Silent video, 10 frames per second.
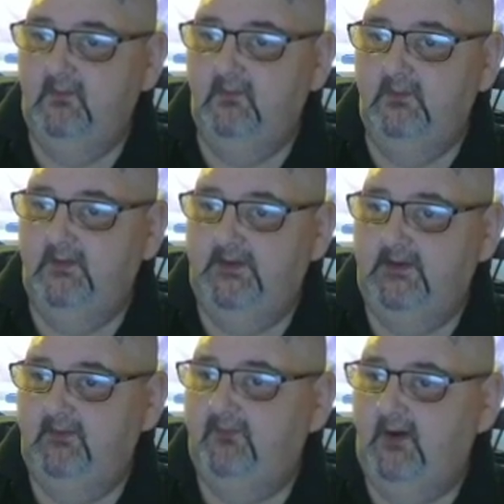will be
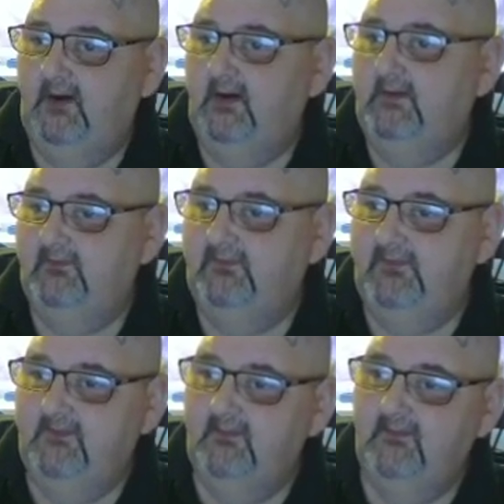thawed and
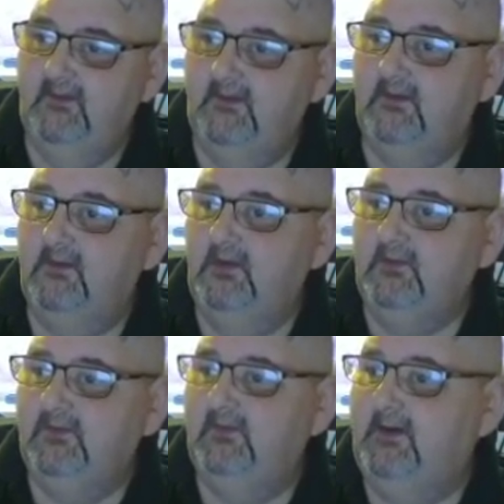seasoned and cooked
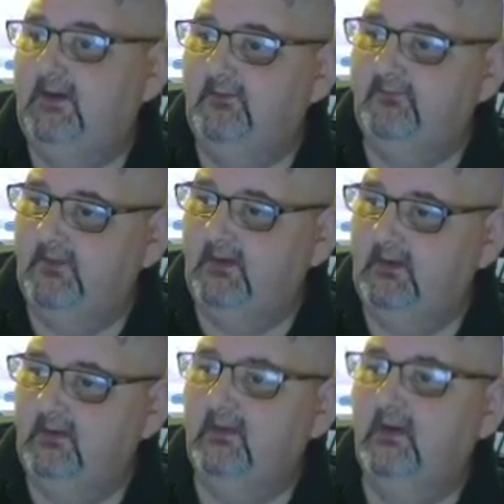in the air
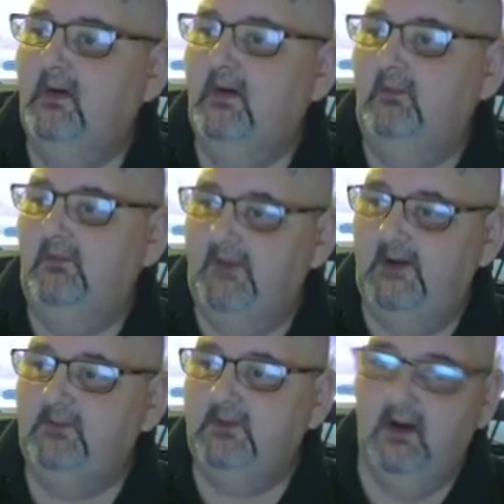fryer without
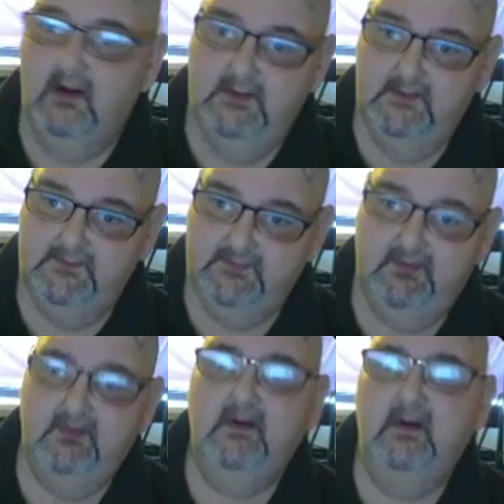garnish,
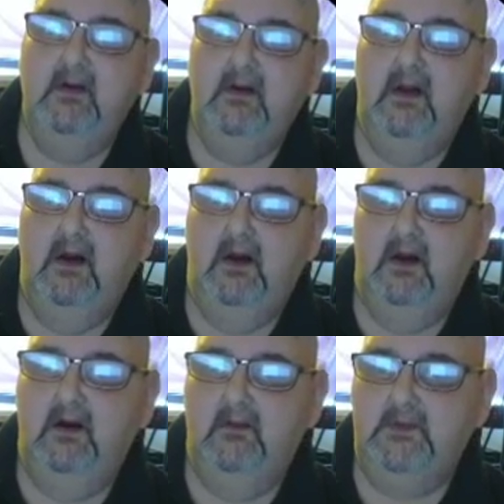
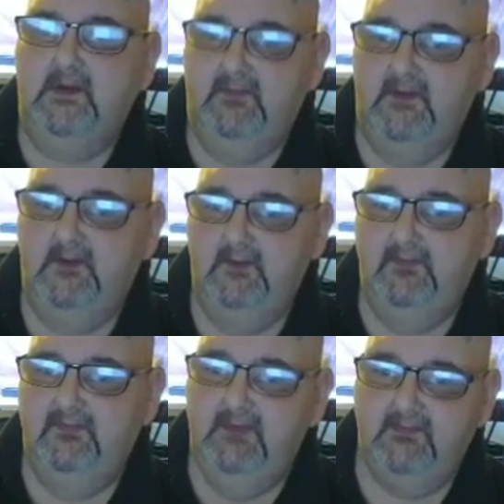because I could
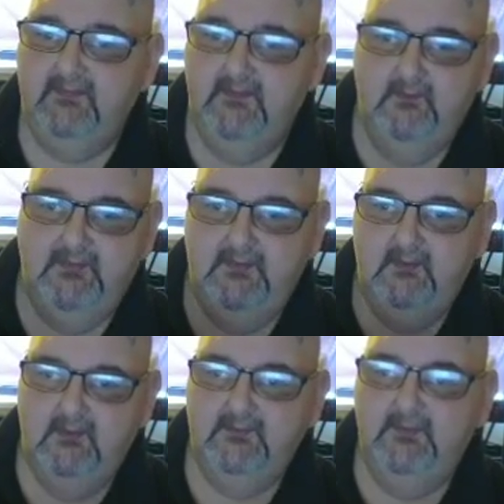zest it with the
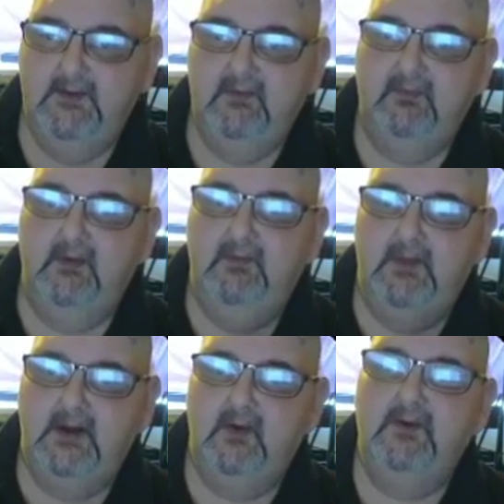orange peels, but I'm not
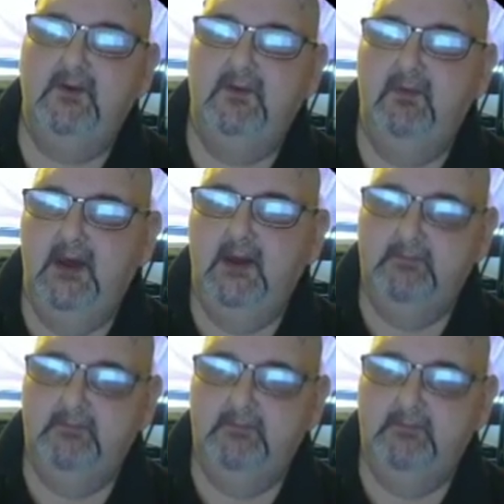going to do that.